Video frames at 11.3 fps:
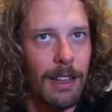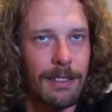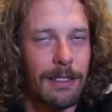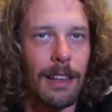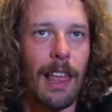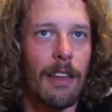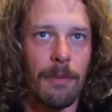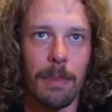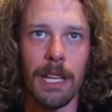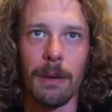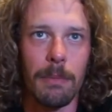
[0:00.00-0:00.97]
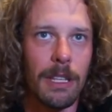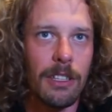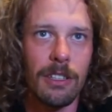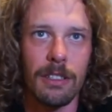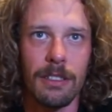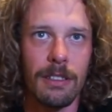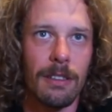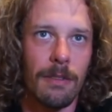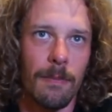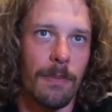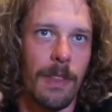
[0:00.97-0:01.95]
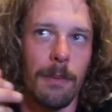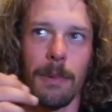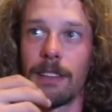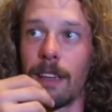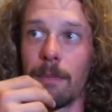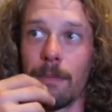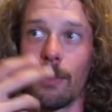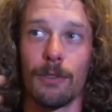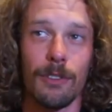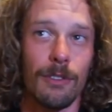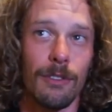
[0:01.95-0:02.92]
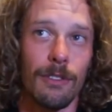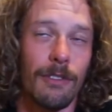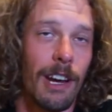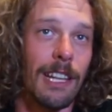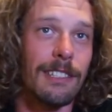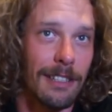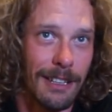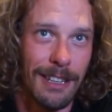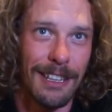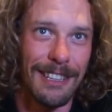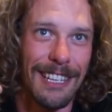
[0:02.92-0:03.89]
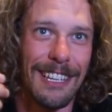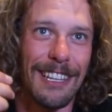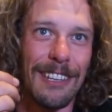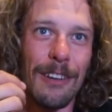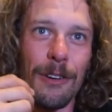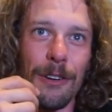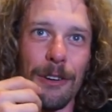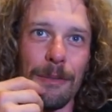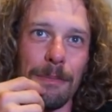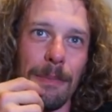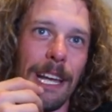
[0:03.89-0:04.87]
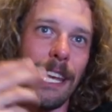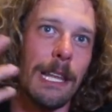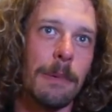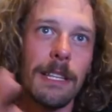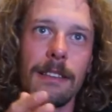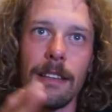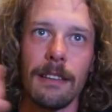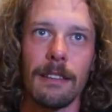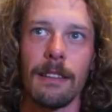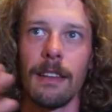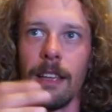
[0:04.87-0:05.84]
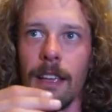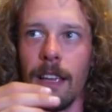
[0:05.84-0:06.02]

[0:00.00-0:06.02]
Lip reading: still have big ambitions, but I'm also realistic, and I know my limit, and